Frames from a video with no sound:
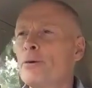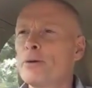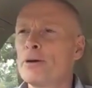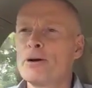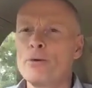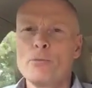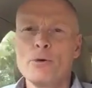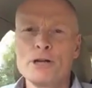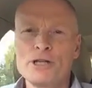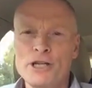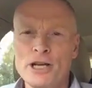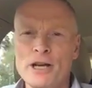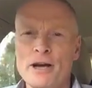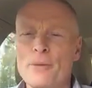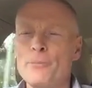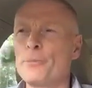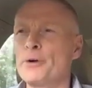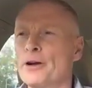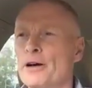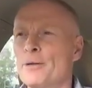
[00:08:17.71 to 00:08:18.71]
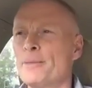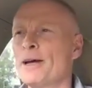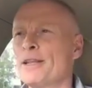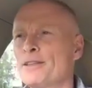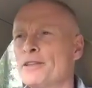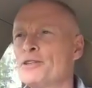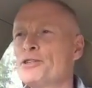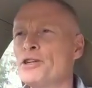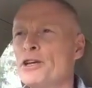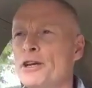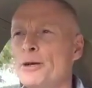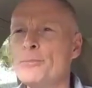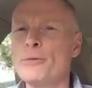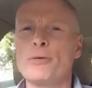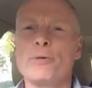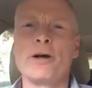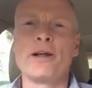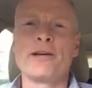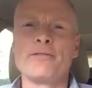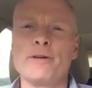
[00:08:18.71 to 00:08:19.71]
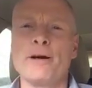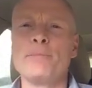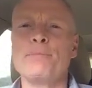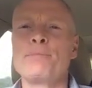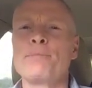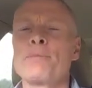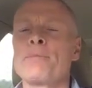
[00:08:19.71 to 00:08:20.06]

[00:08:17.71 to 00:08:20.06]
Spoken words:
when I'm washing up, when I'm at the gym or whatever.